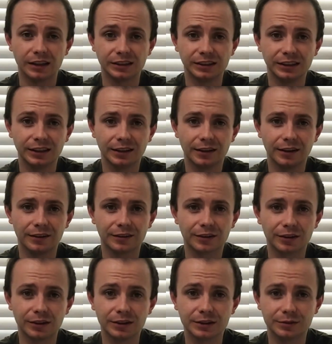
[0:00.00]
I'll see you guys and
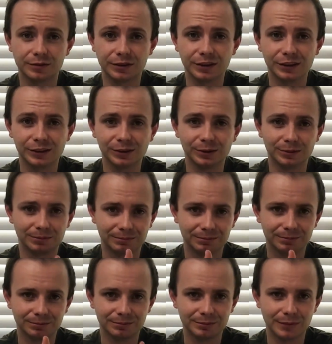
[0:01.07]
girls very soon.
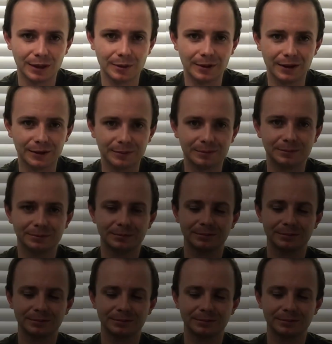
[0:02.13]
Bye bye.